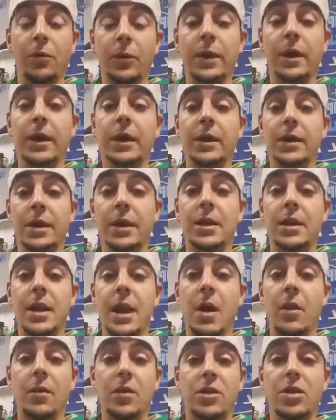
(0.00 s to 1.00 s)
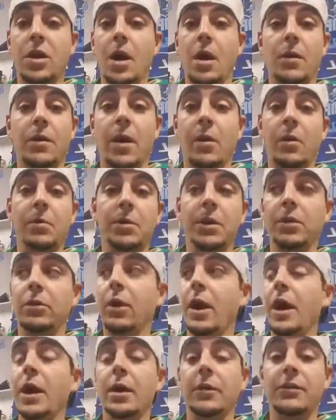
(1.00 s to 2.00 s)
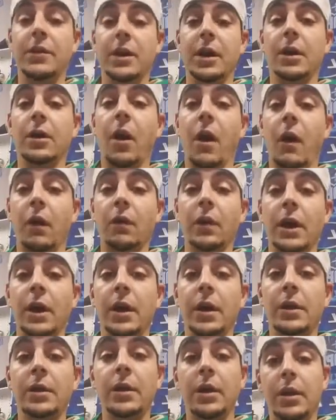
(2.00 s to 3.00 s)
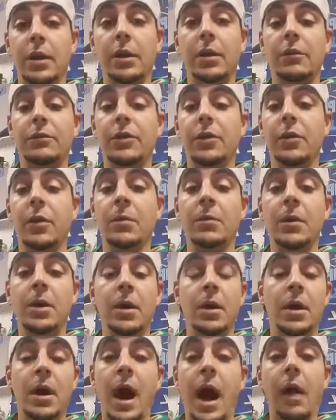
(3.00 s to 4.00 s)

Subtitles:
If we can get DJ on the show, that would be great. If he could call in, interview him.